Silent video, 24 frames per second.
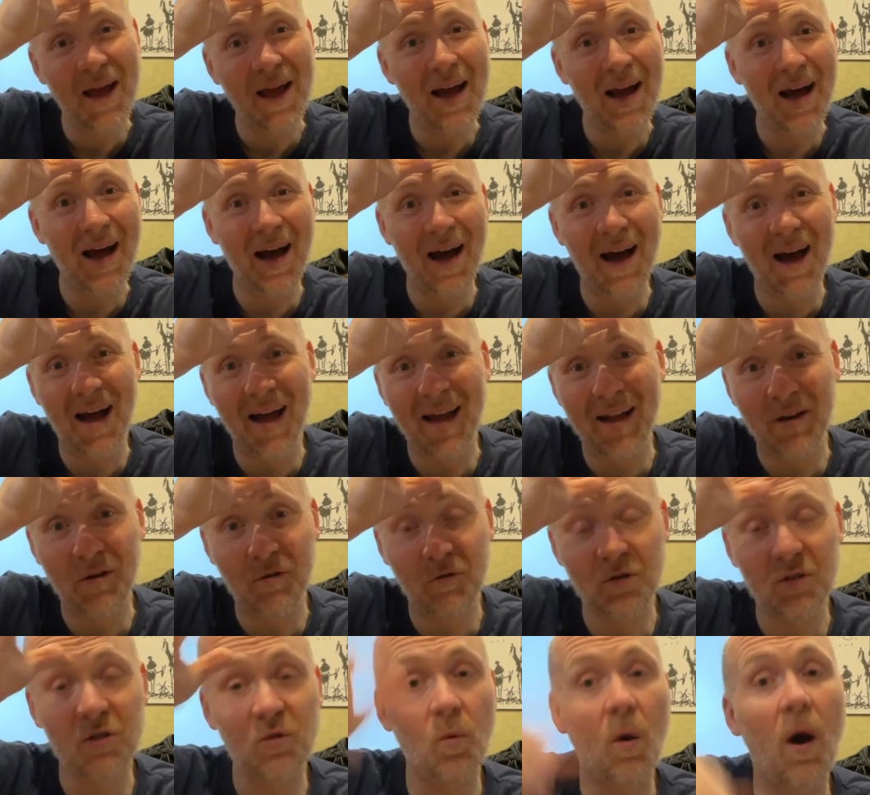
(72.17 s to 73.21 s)
and do
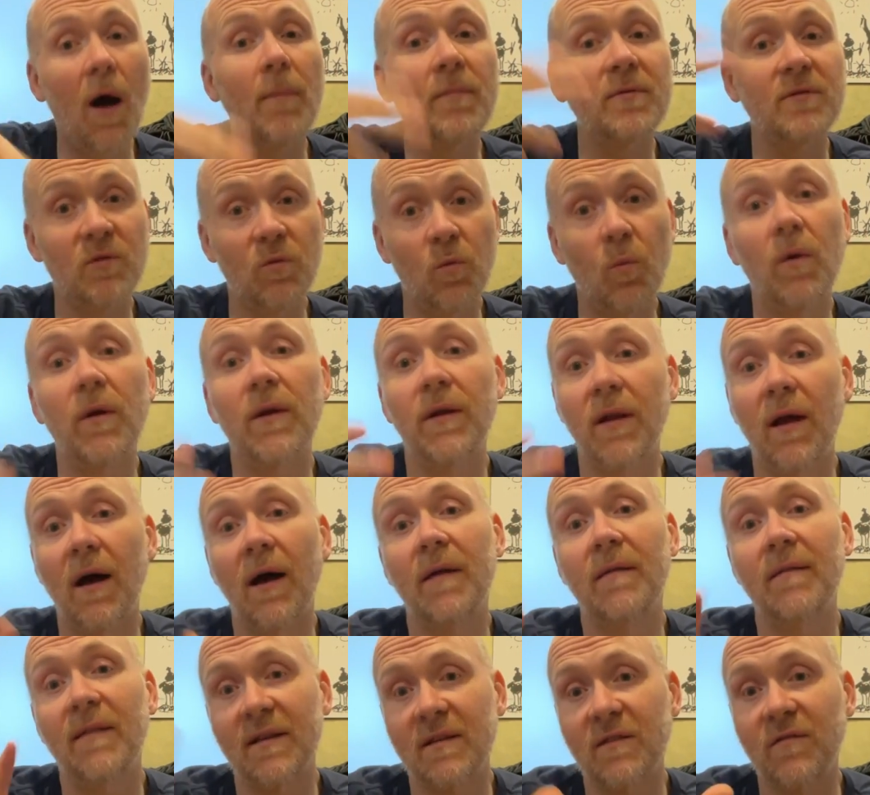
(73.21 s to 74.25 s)
swaps and
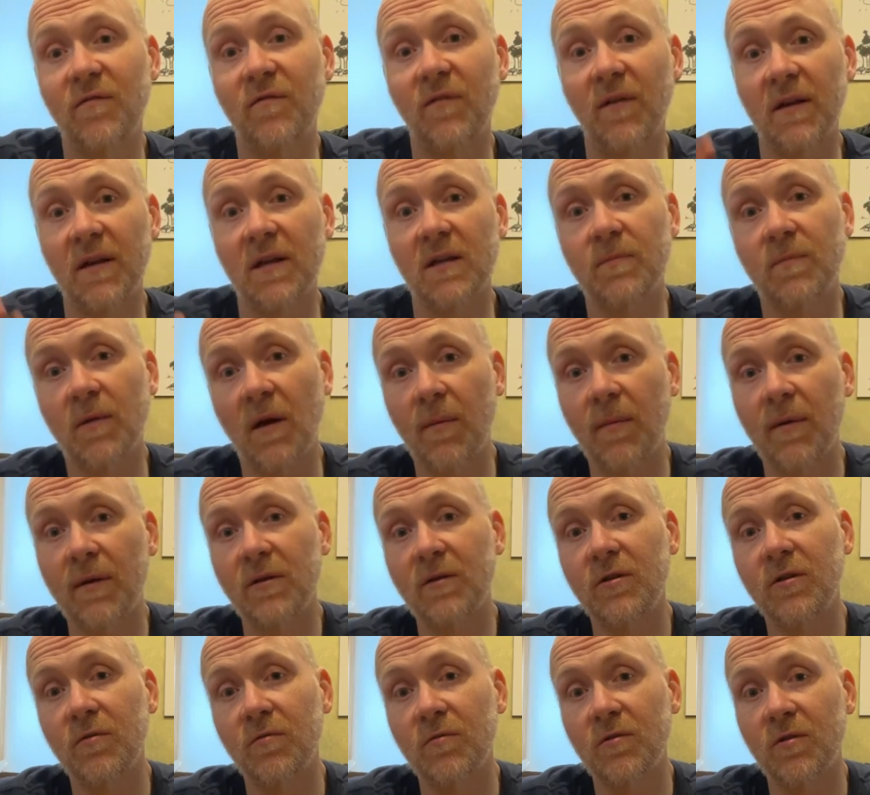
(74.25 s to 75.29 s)
whatnot. That's a fun experiment
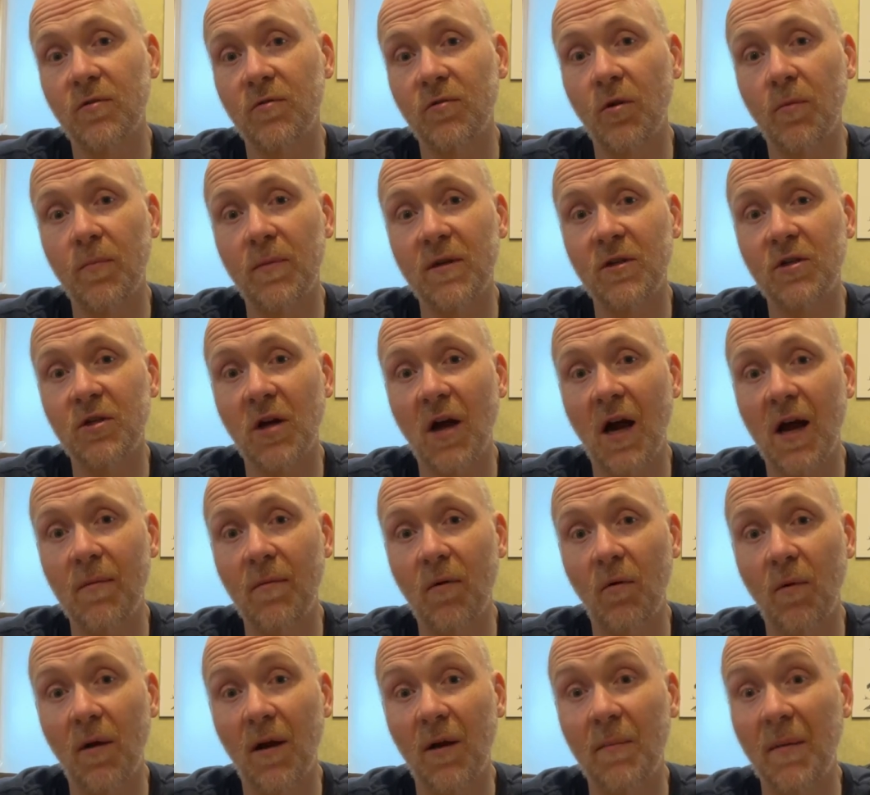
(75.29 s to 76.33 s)
too, so don't be shy about
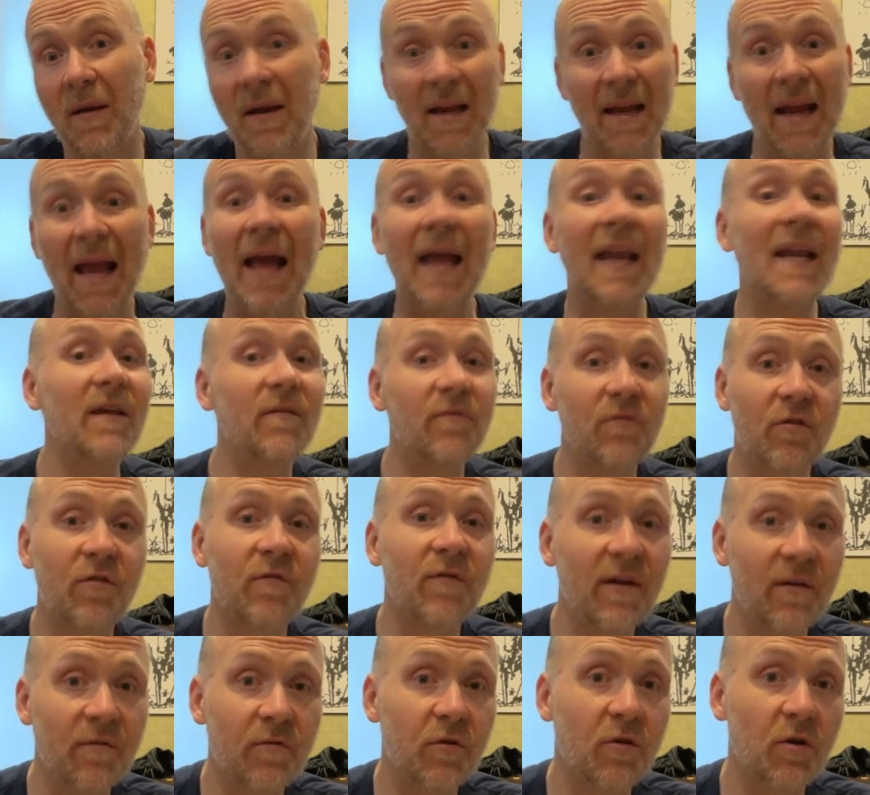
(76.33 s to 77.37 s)
recommending any of your
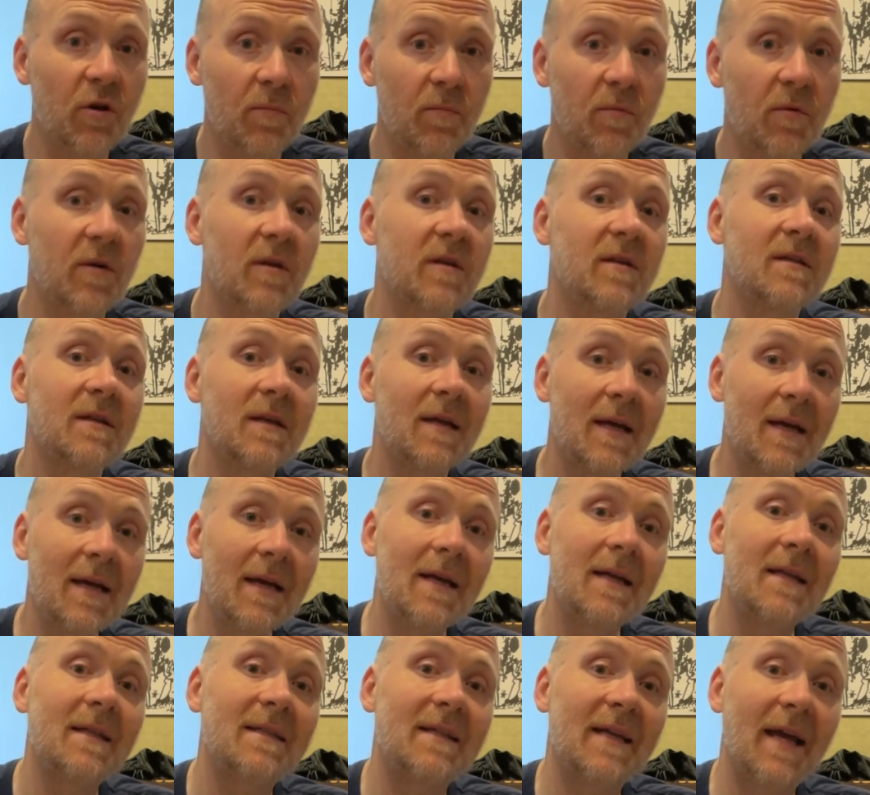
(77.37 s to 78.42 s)
favorite cookbooks
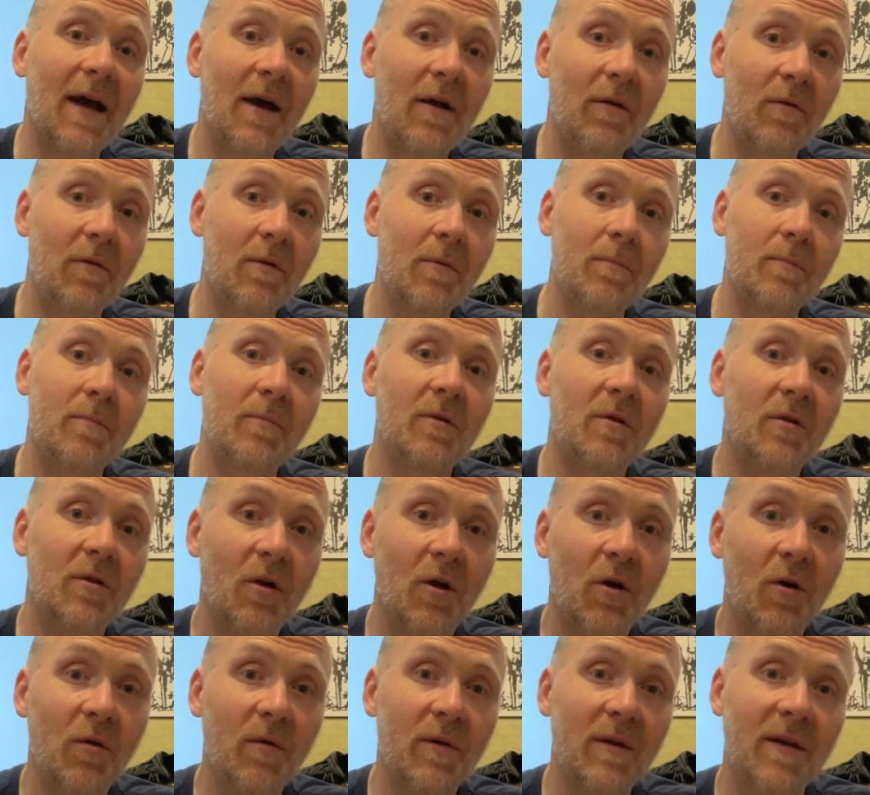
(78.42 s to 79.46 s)
down
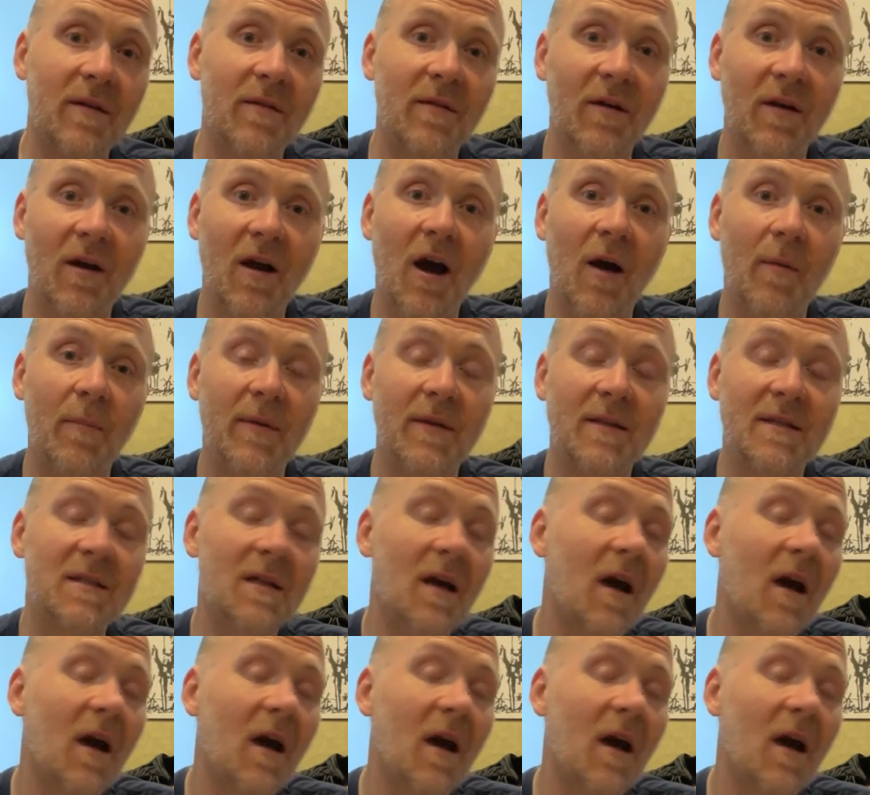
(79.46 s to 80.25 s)
below in the comments.